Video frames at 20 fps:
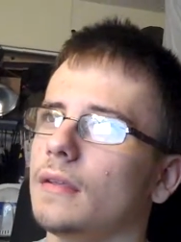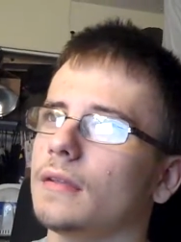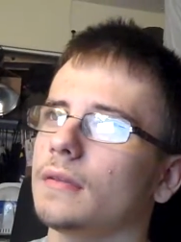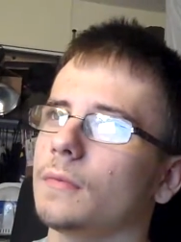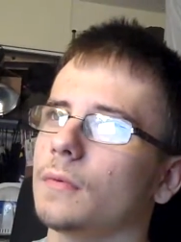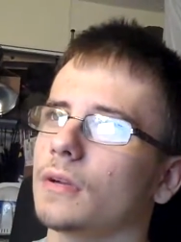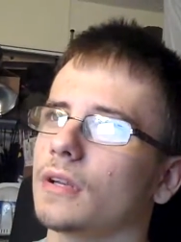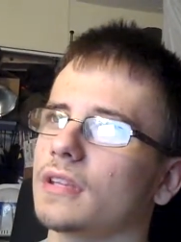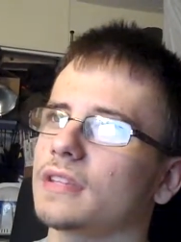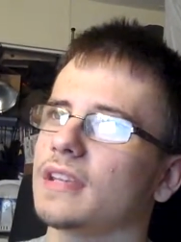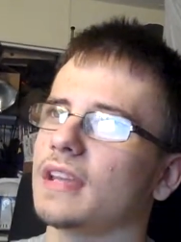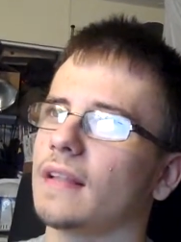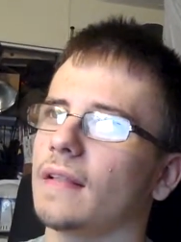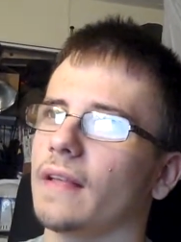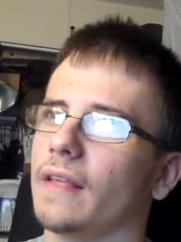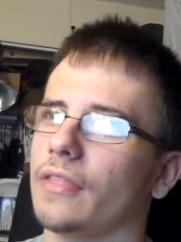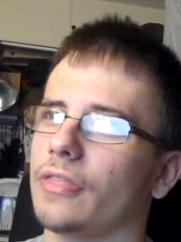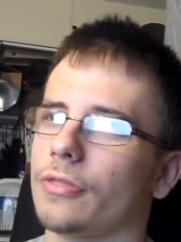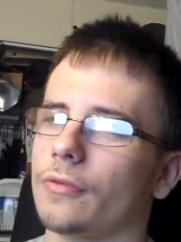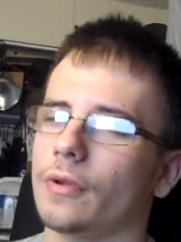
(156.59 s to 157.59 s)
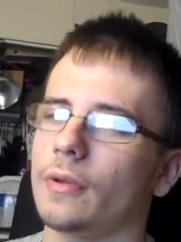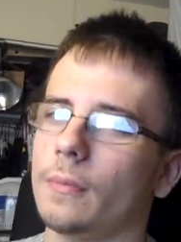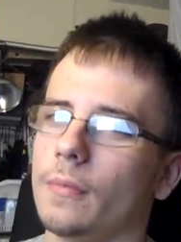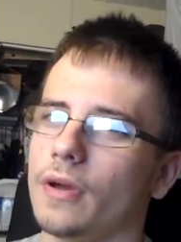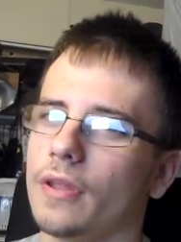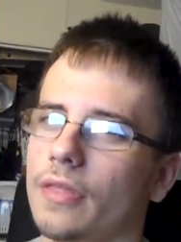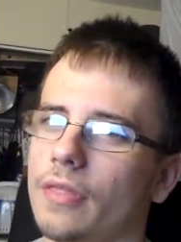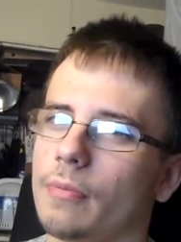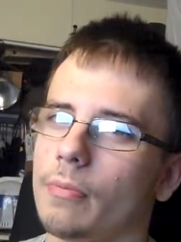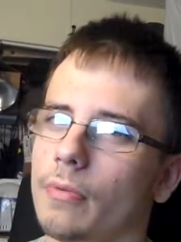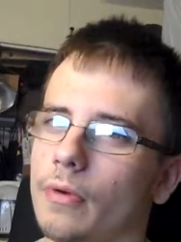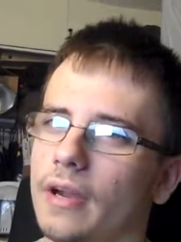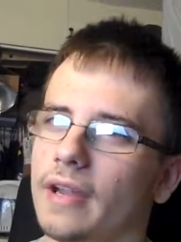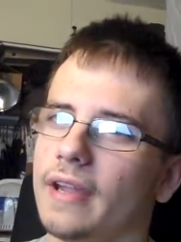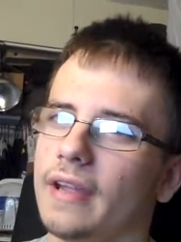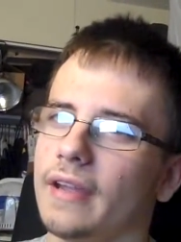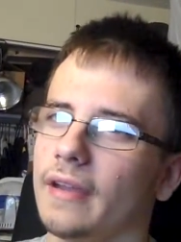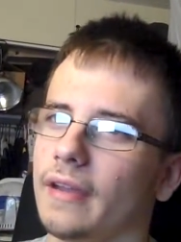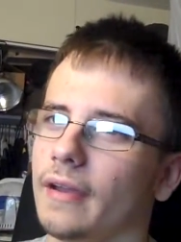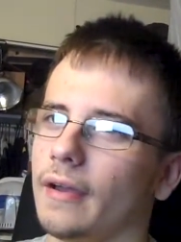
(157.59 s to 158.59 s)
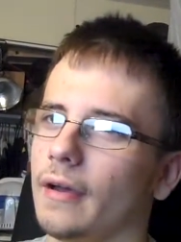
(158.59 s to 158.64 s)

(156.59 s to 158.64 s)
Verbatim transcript: we're gonna take like a three month break.